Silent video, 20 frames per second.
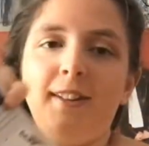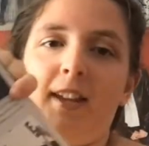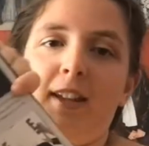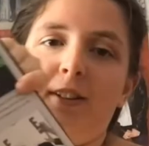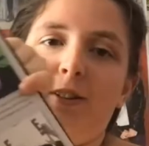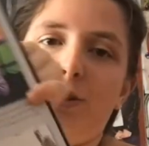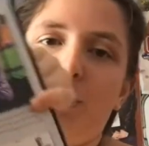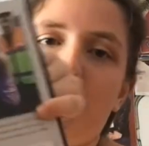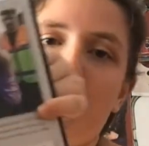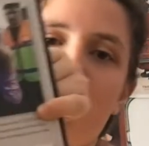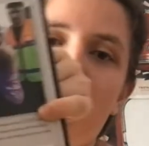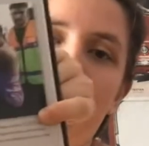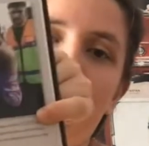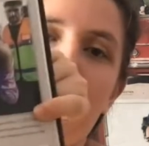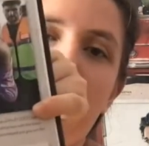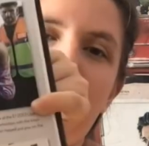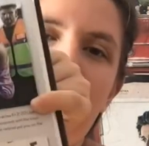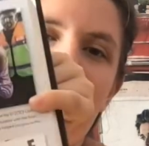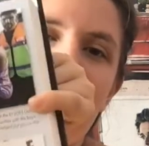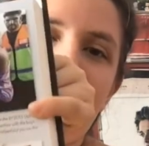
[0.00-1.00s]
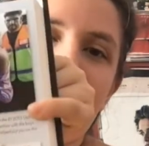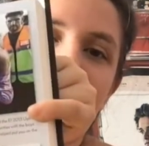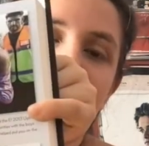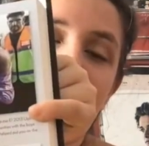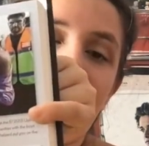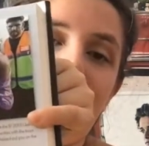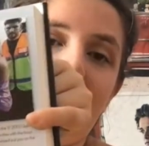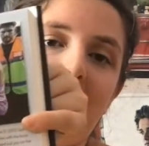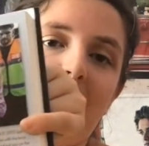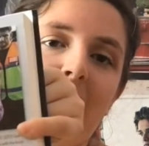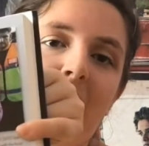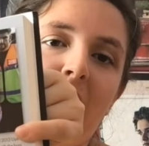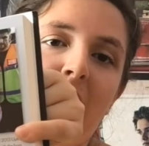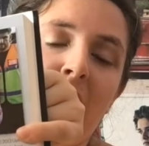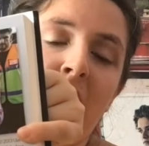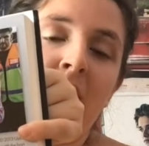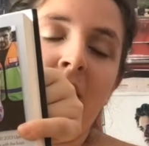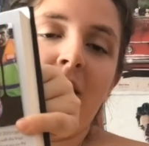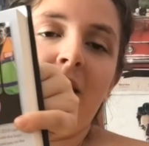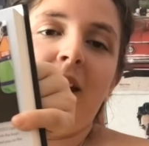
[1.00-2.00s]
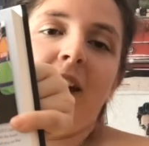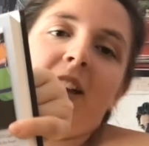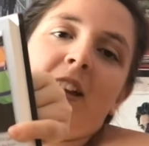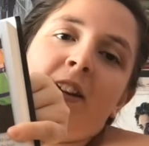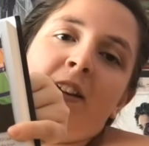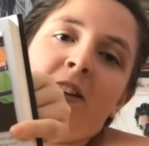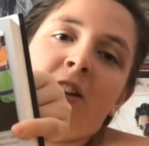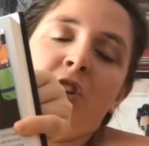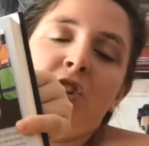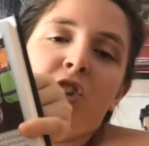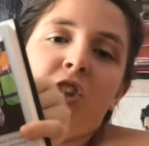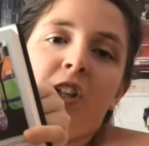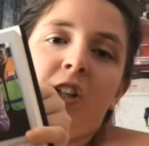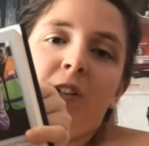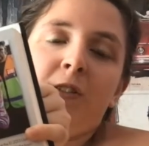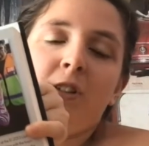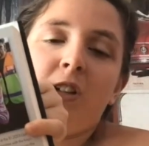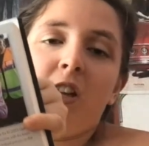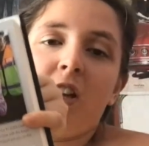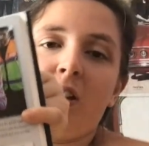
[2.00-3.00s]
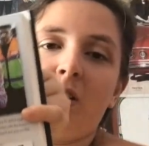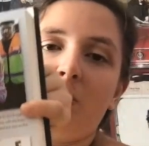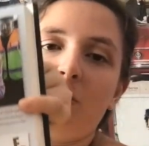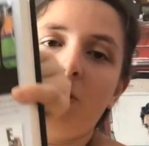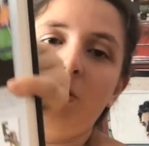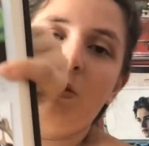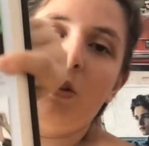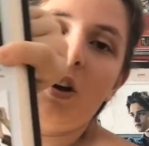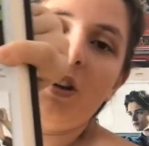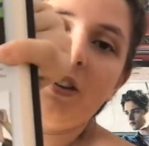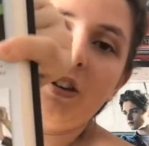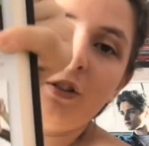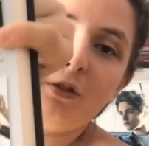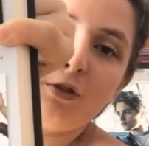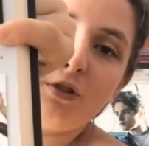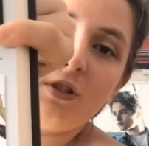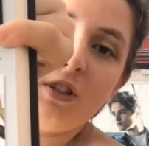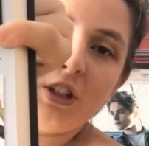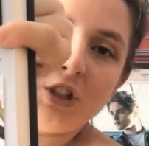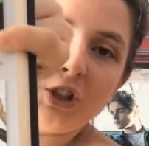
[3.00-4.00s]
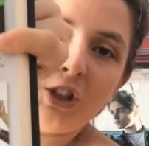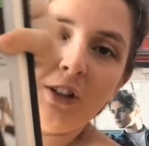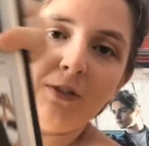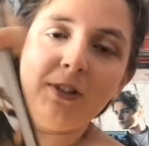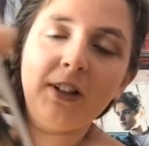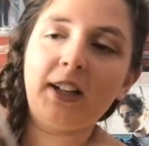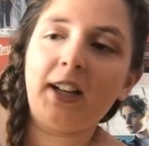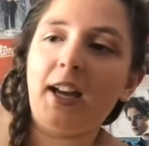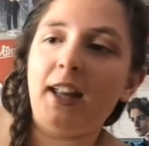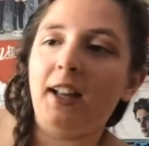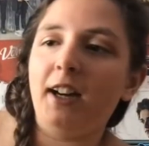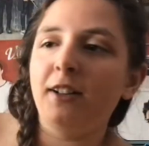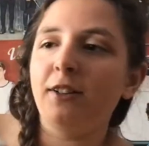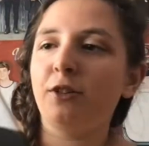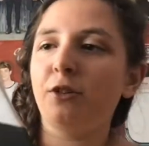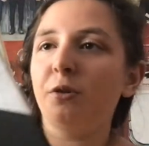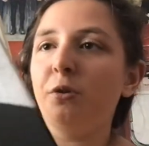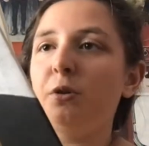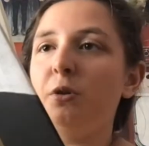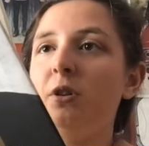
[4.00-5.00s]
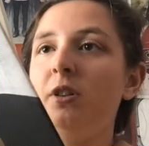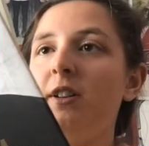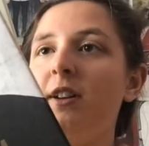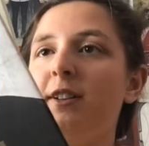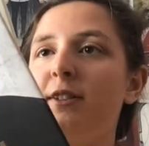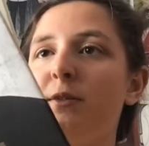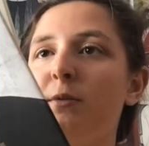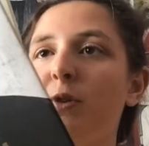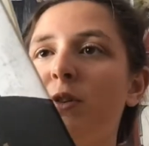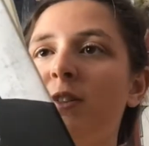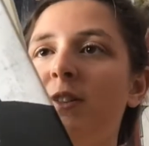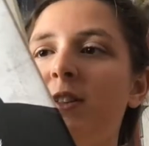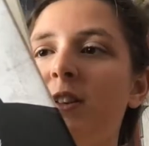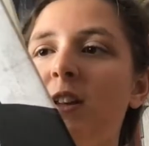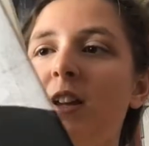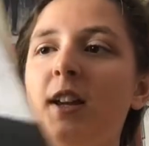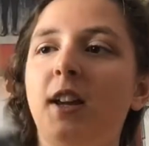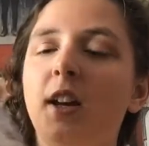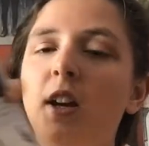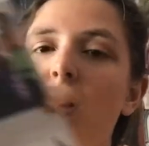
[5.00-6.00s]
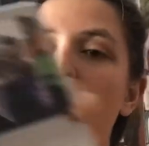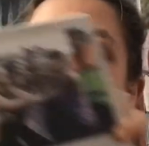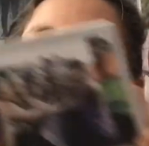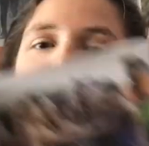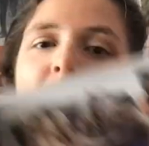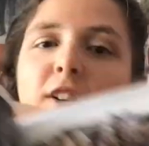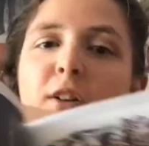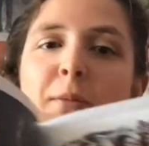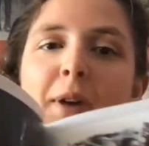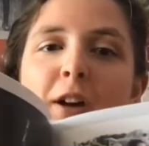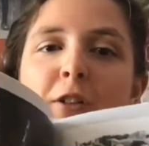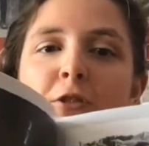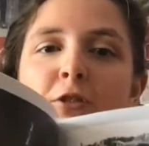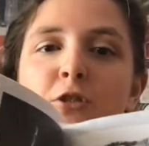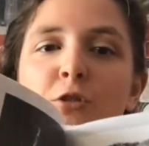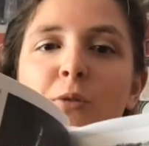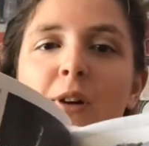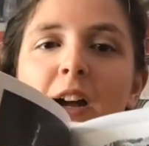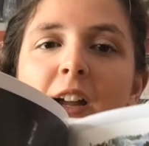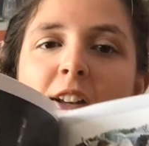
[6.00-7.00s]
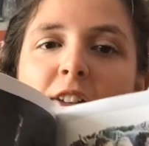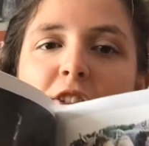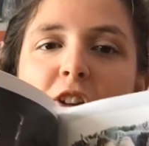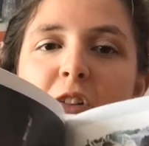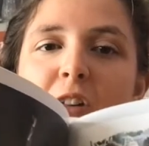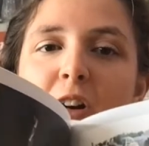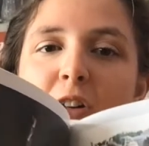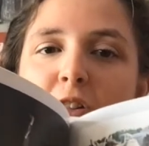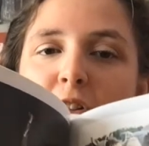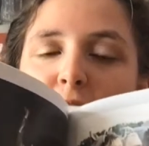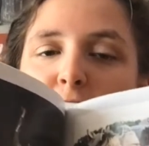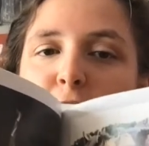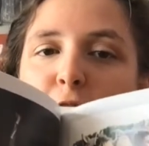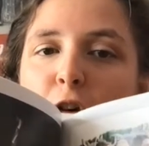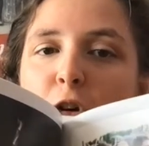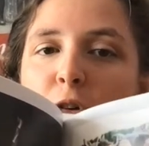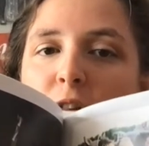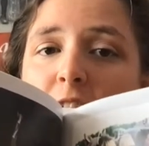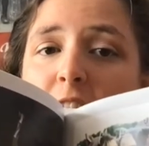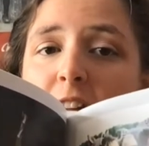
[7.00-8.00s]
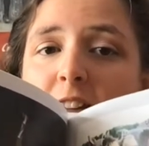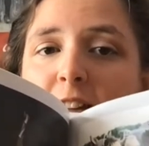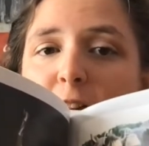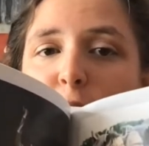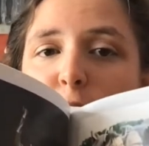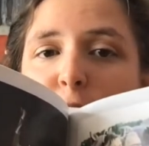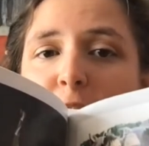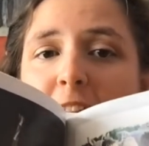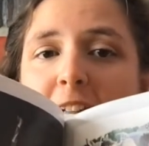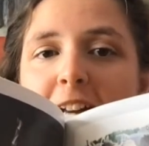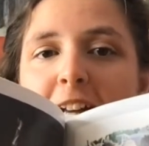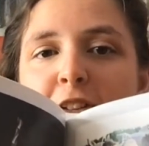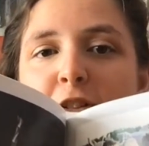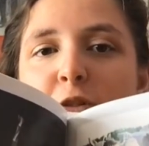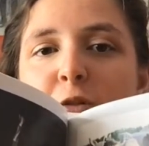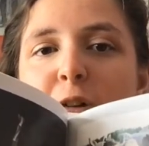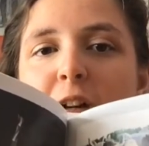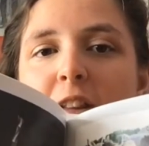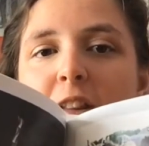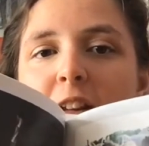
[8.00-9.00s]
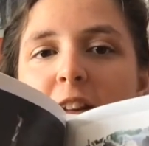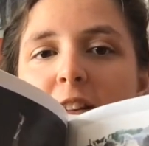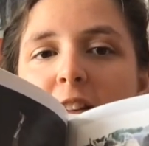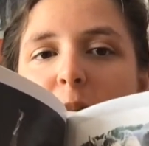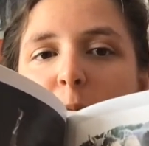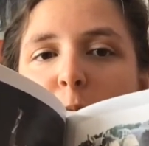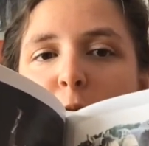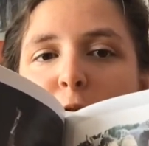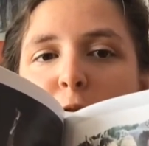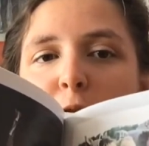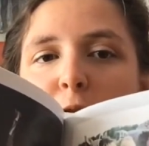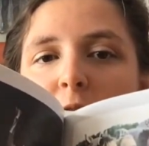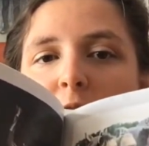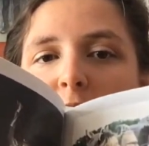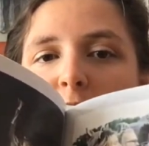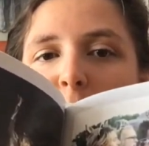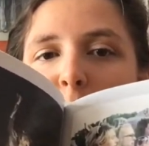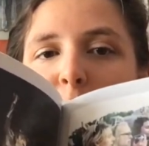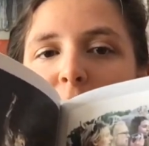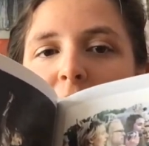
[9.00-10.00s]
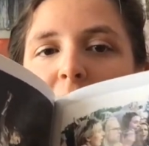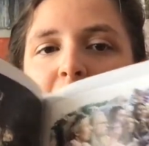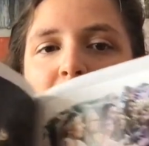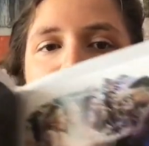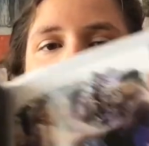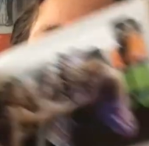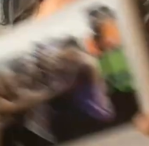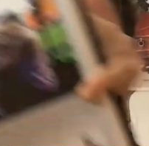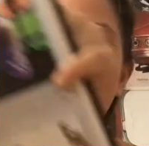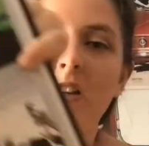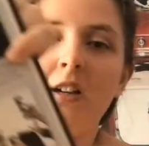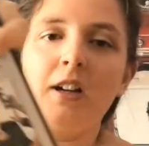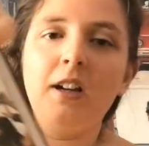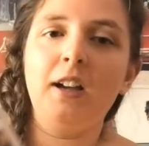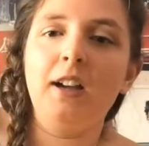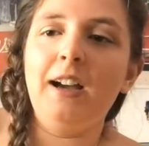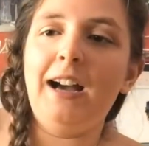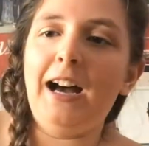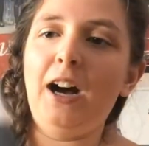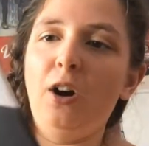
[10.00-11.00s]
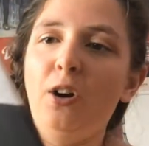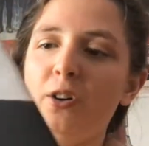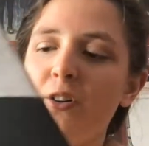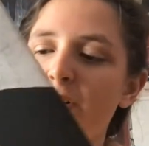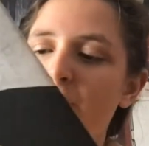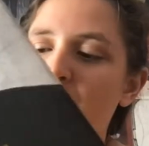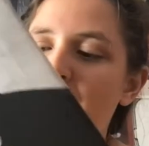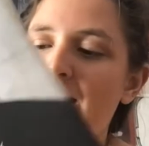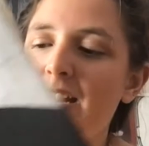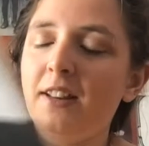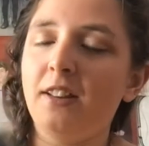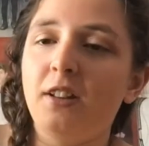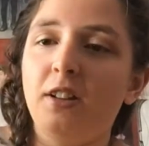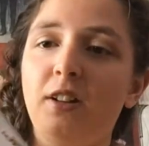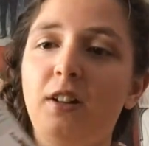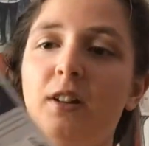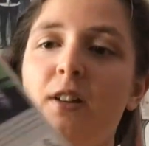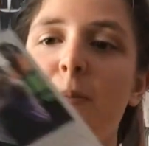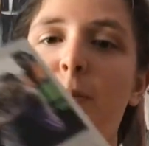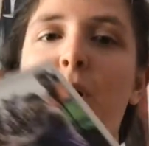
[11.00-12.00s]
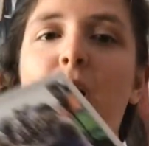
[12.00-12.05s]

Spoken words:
see some of the amazing things that he has achieved and what they've achieved together. So this was the word of mouth tour in 2014. This was the last tour they did before the split. I also like the